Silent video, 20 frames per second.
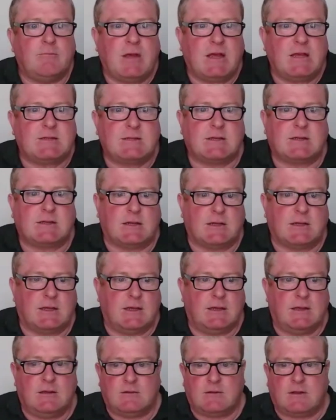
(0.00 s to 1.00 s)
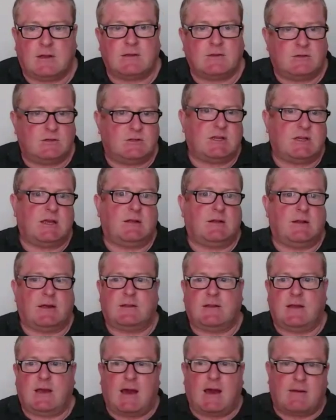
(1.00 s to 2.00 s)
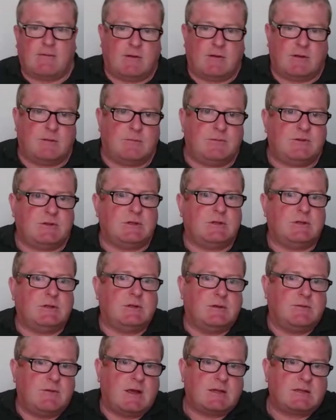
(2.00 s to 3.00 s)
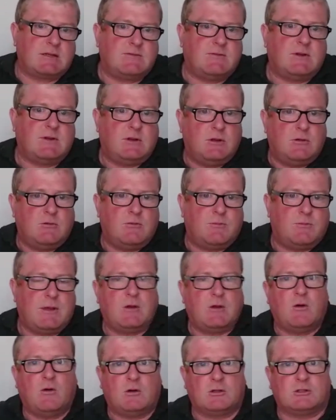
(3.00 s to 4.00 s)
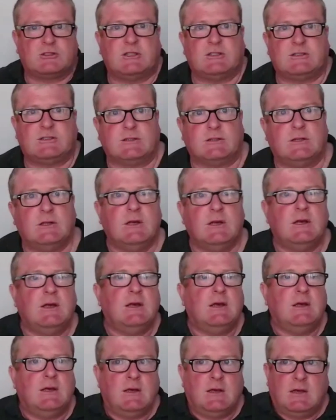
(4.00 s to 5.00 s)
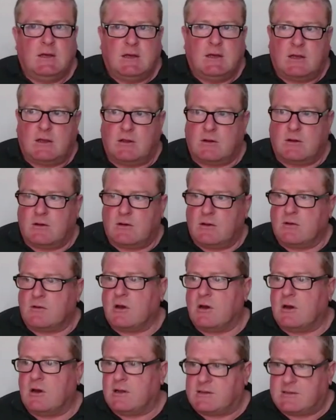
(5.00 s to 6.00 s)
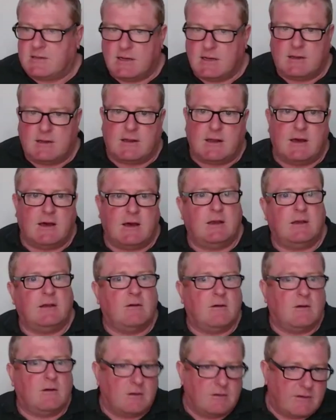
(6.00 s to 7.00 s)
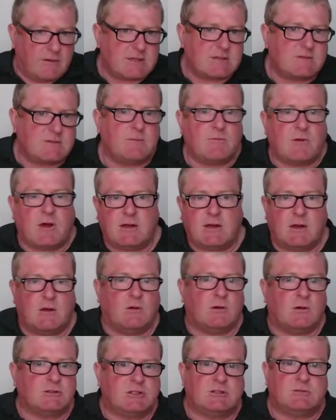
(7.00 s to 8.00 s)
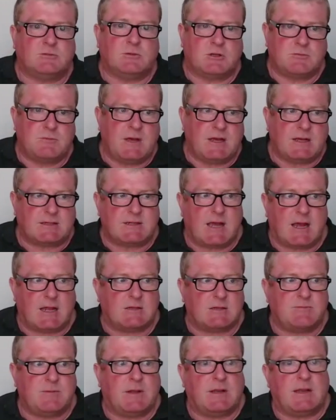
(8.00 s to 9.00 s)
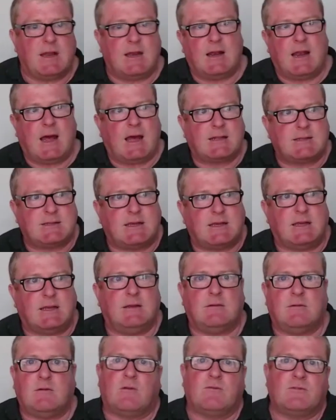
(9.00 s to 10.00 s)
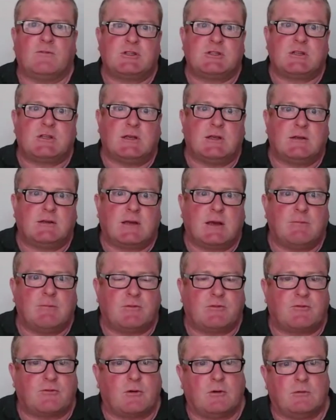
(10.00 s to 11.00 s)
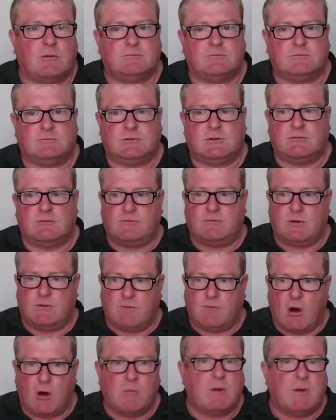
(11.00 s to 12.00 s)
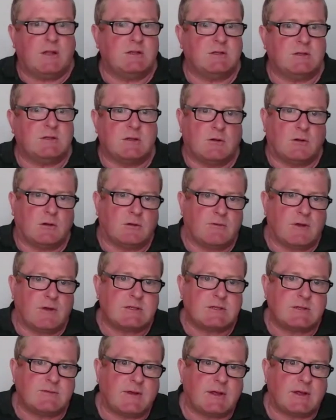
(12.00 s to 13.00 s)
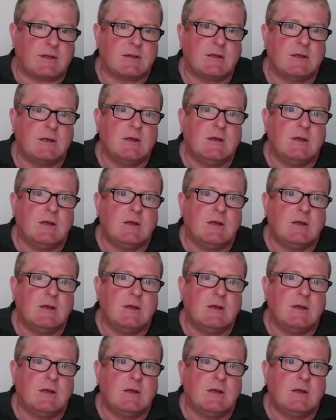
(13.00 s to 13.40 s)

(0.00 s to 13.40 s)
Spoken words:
basically, as you say, like the Arabs and the rest of it, European horses, and you've got Attila the Hun and all the rest of them riding horses, which makes sense. But in Latin, it obviously comes from the Romans and all the rest of it.